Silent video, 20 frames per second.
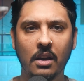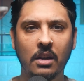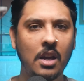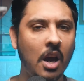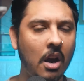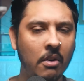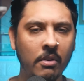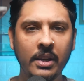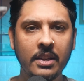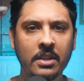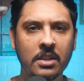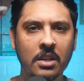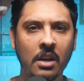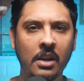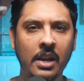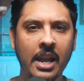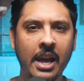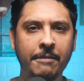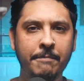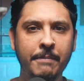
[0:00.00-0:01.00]
Currently,
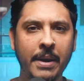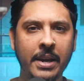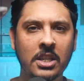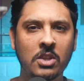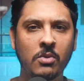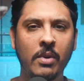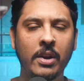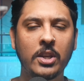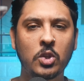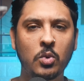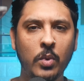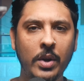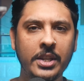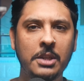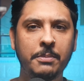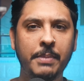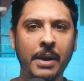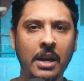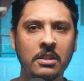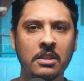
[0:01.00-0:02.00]
Turn Left makes around
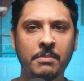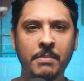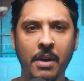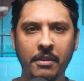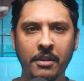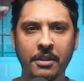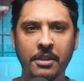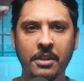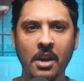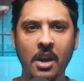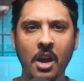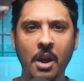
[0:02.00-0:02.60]
£20 a month,